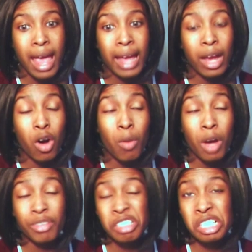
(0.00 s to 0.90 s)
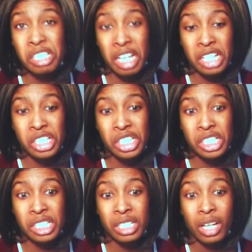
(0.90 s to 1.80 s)
A home office
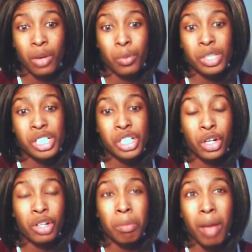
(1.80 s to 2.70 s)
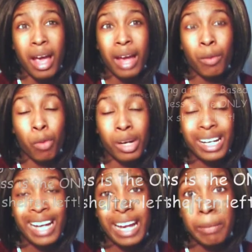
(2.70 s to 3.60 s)
deduction, which is earned by
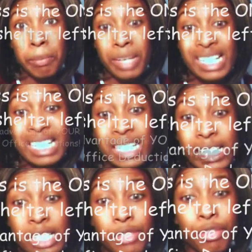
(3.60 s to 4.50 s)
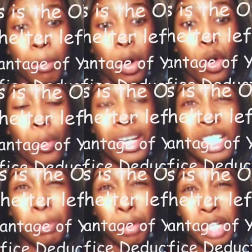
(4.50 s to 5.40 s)
working a business from home,
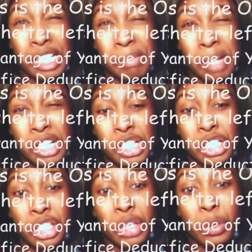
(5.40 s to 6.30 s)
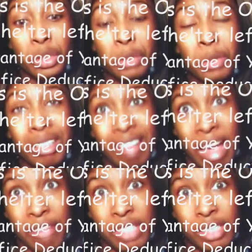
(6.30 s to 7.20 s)
is pretty much the only one
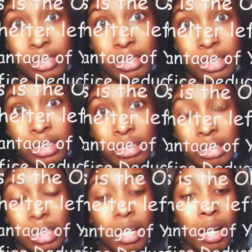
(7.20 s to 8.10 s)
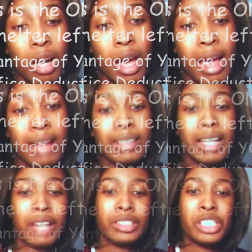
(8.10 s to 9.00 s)
left.
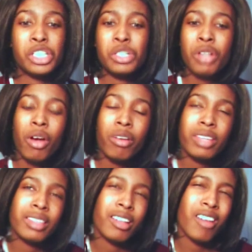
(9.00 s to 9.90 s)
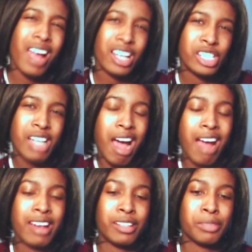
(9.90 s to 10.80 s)
Now, did you know that there are actually
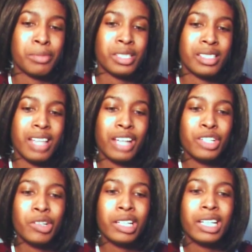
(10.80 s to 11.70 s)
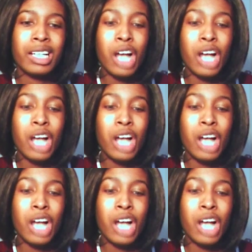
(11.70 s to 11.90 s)
items that you can get